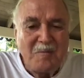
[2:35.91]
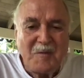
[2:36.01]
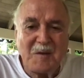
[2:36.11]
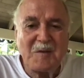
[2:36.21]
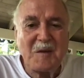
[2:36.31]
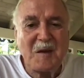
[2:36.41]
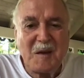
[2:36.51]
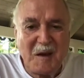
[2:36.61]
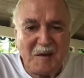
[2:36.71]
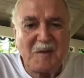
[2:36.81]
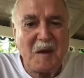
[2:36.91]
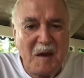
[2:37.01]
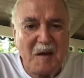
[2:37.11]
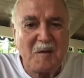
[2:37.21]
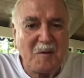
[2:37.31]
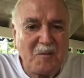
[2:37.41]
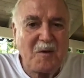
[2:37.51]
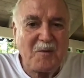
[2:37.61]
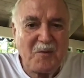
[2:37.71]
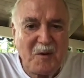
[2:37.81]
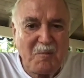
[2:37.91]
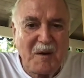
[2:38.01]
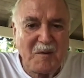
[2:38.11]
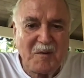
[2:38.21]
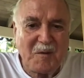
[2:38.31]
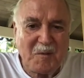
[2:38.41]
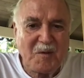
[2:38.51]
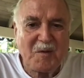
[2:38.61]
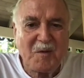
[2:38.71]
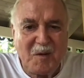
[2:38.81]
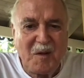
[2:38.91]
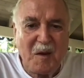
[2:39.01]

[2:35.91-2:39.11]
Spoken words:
And then at the end, the referee blows his whistle,